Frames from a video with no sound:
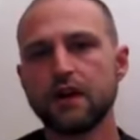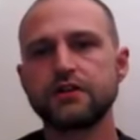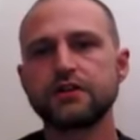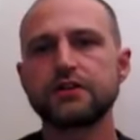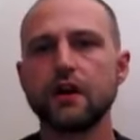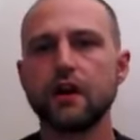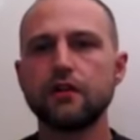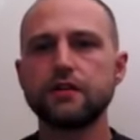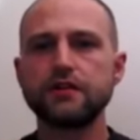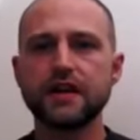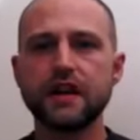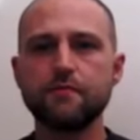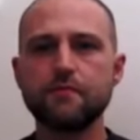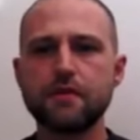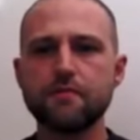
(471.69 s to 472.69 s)
So
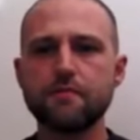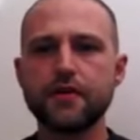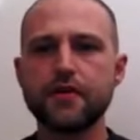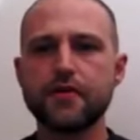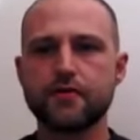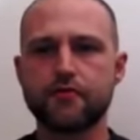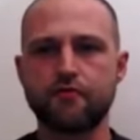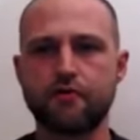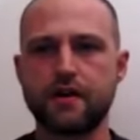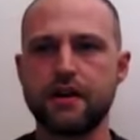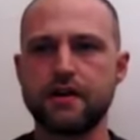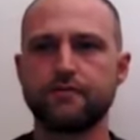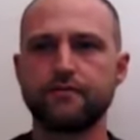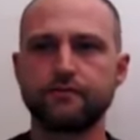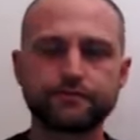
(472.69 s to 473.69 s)
tip number
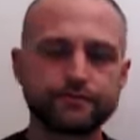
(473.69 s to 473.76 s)
3,